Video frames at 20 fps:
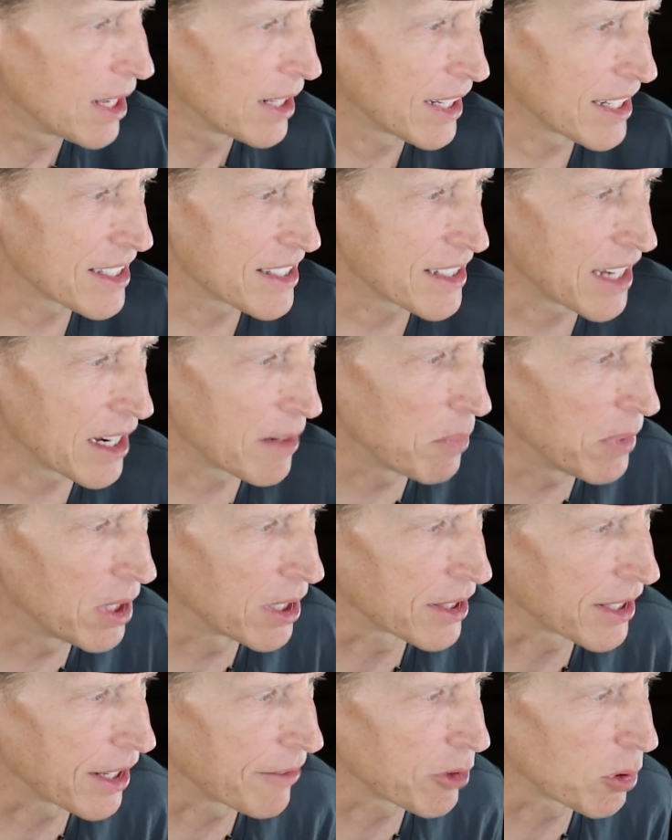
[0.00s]
That same
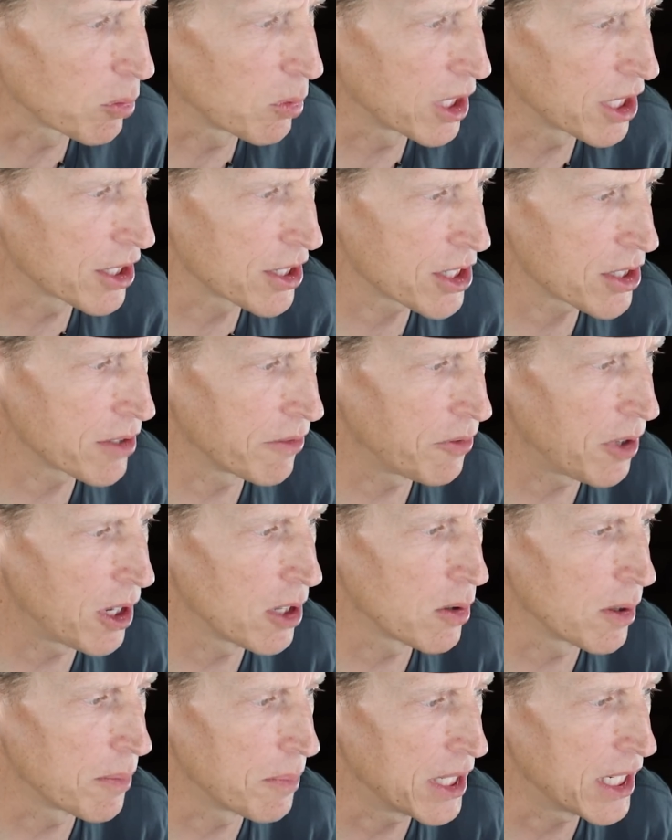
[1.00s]
month, after one edition
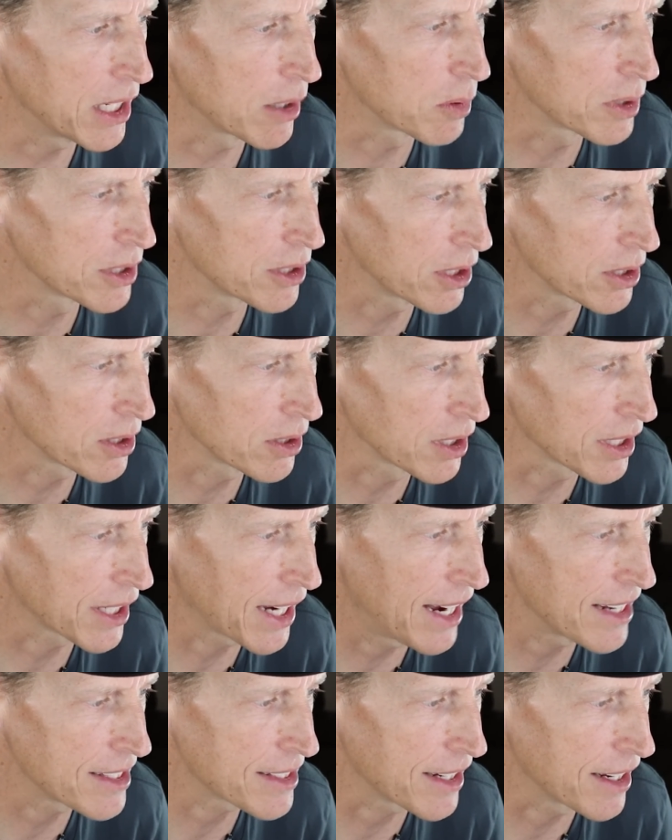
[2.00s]
follow on meeting with Dr.
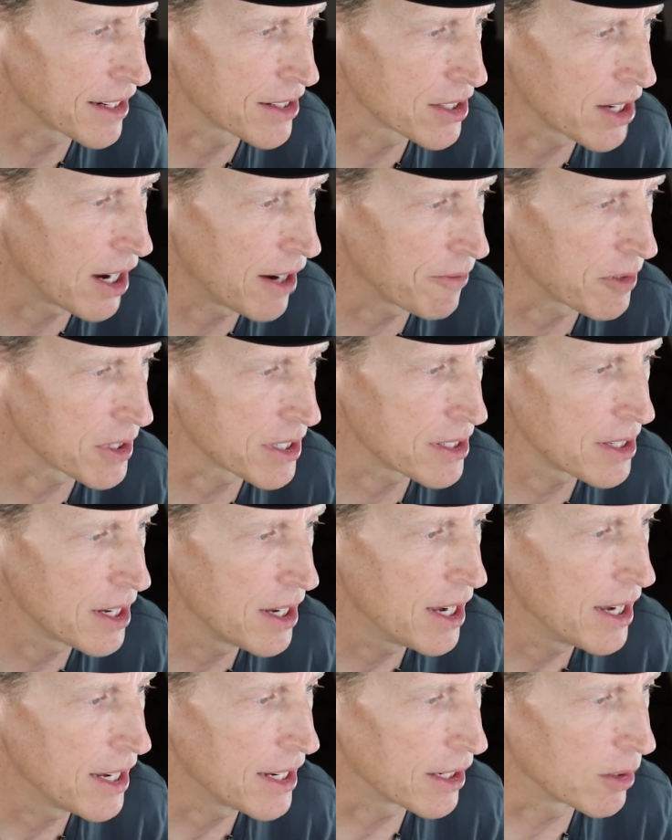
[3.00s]
Lacatski at his office
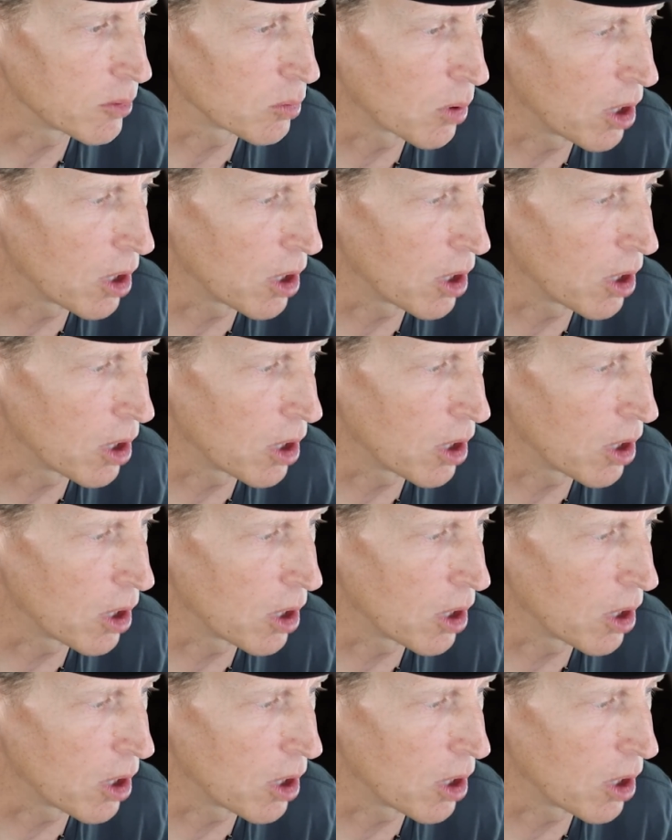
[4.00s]
in